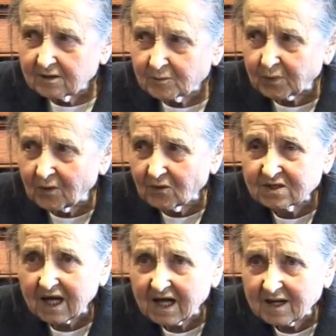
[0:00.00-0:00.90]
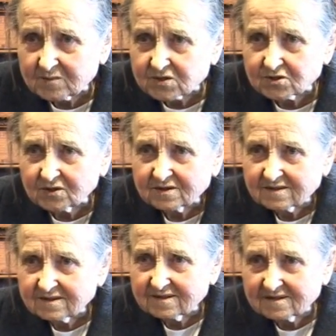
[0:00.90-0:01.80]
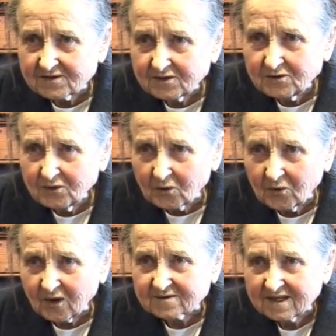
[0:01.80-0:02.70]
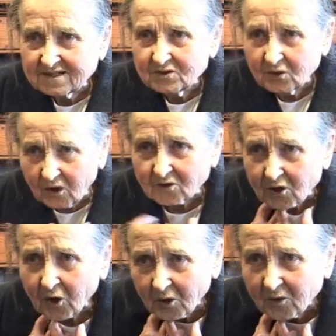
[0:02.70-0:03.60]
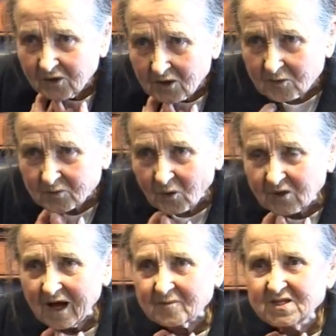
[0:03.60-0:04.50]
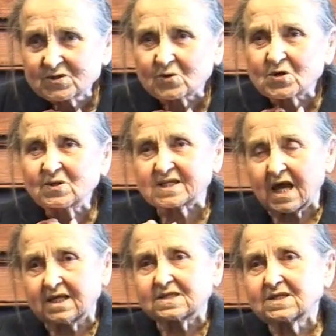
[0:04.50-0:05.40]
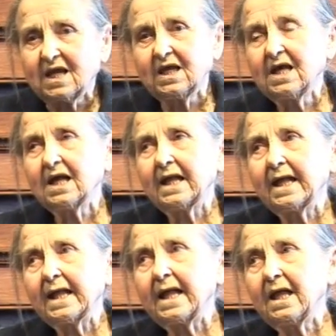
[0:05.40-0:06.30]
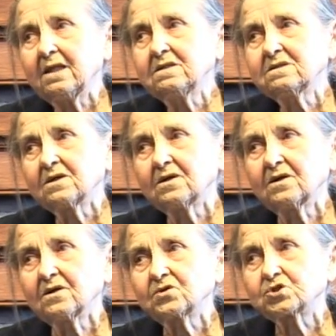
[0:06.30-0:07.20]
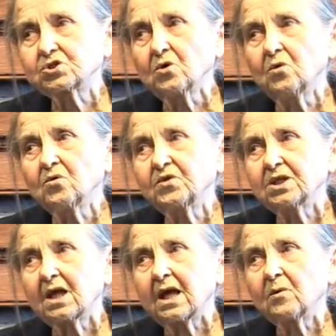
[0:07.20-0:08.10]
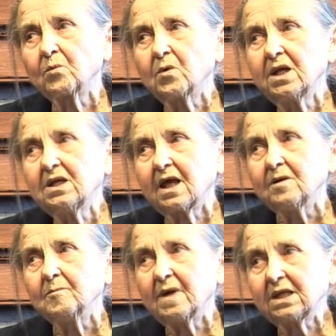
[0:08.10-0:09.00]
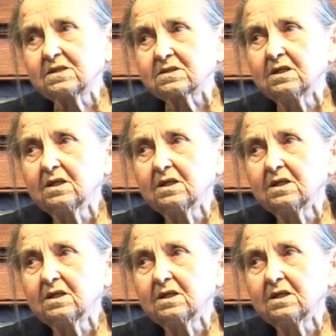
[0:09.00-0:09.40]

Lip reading: programs, you know, on her program in social science. And so when I met